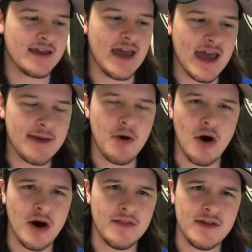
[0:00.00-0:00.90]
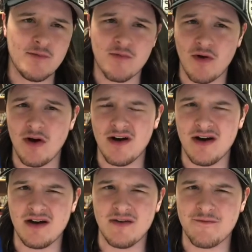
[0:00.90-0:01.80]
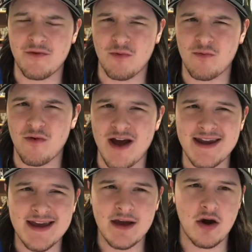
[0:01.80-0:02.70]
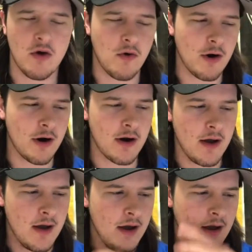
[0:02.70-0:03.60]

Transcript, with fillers: game on the uh, for the running core